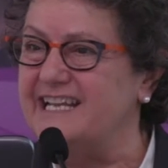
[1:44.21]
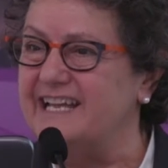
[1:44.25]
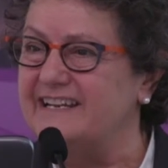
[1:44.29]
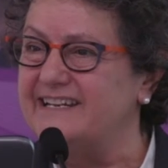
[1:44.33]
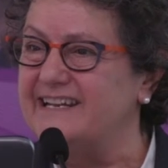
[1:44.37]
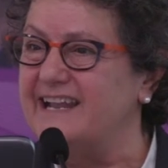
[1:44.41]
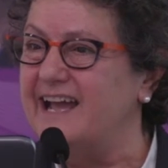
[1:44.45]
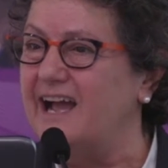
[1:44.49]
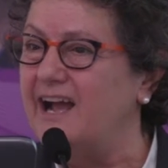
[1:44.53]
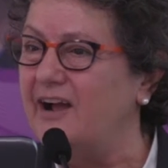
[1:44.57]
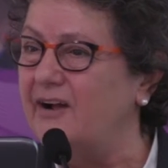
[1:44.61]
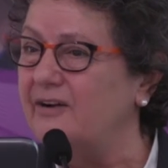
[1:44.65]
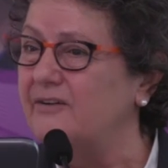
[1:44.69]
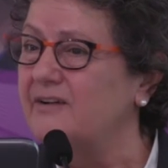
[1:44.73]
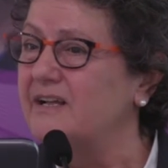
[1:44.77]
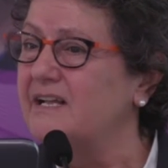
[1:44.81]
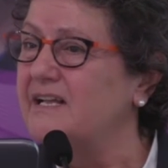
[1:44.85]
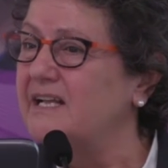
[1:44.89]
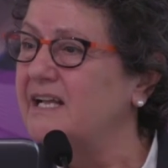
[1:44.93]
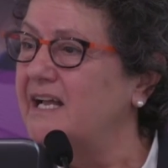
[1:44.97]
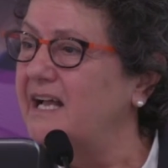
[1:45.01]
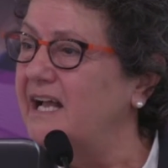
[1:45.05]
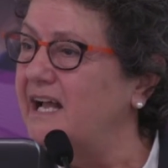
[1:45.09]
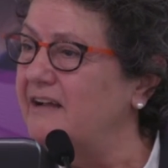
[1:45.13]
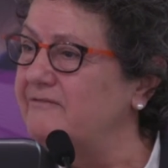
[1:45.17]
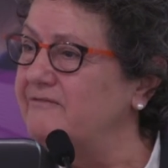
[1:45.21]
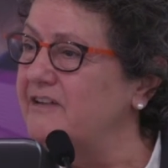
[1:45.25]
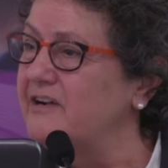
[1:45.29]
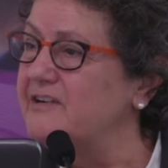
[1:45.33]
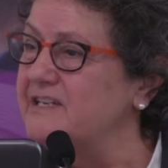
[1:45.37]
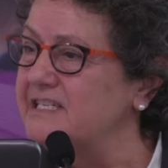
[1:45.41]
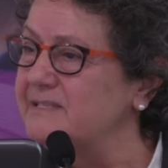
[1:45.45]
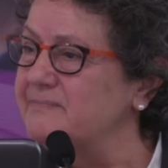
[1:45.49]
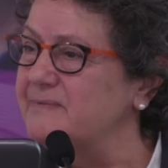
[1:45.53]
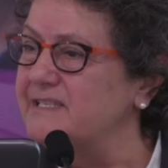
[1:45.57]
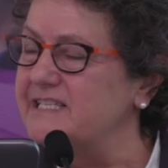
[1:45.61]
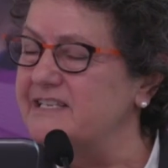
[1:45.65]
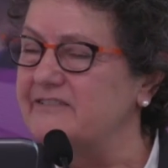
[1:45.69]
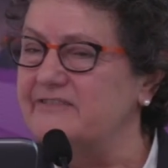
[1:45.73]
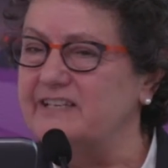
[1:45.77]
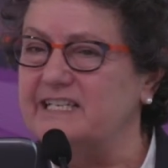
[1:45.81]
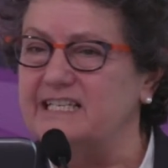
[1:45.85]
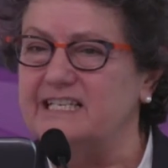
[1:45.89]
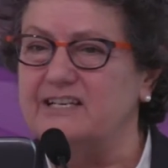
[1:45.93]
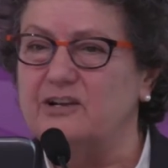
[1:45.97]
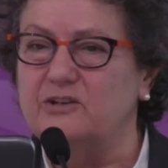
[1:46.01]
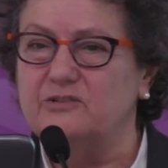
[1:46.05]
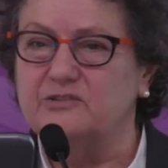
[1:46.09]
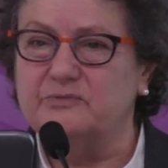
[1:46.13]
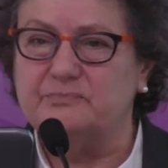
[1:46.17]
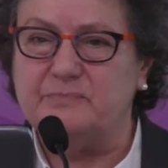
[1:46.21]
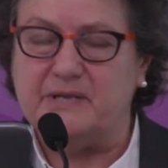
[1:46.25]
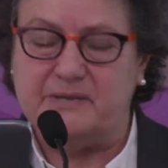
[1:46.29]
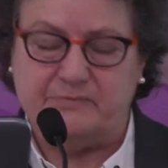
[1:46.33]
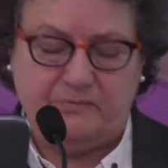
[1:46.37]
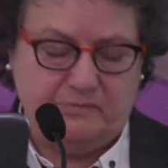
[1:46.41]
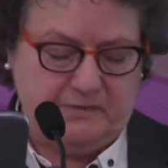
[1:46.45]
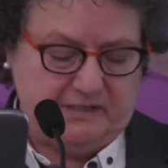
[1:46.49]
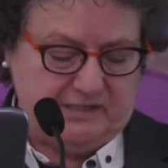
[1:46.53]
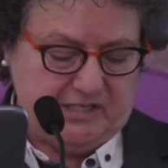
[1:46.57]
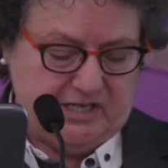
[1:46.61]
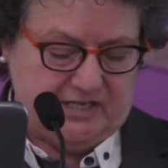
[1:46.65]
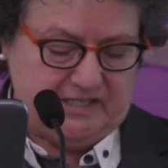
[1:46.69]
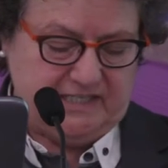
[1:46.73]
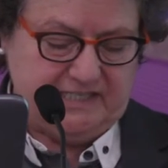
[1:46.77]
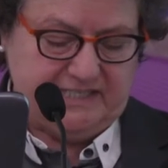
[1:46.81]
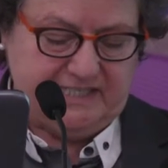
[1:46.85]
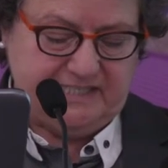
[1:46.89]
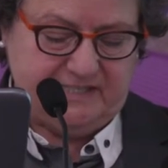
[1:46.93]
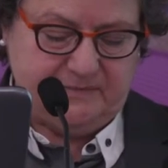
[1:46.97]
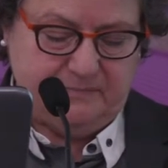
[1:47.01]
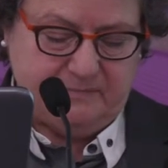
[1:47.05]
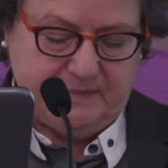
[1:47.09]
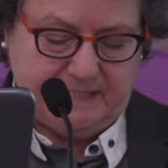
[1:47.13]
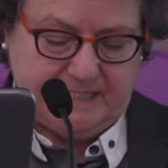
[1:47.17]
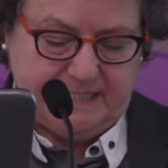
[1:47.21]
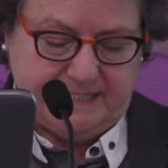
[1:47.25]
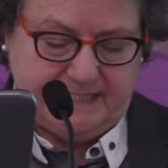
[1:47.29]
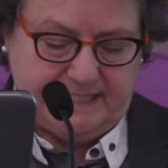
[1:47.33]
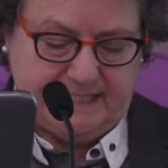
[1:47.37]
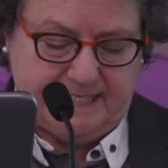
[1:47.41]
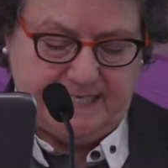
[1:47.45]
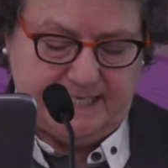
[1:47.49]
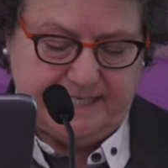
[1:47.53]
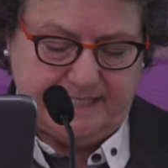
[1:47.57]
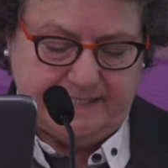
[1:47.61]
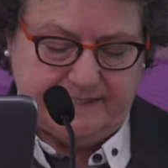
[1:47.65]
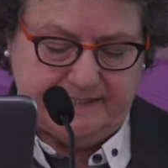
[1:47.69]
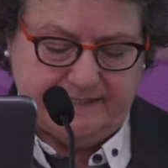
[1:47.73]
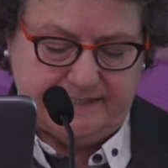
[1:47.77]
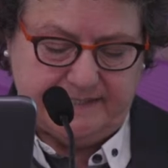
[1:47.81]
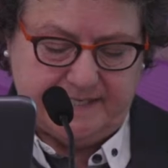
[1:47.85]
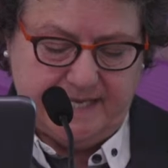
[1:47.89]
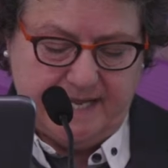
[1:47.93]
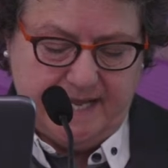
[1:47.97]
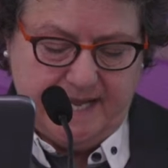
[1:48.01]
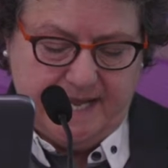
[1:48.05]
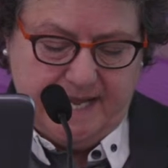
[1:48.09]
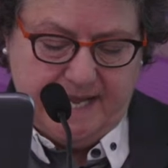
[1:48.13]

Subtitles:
and now very specifically older people with learning disabilities.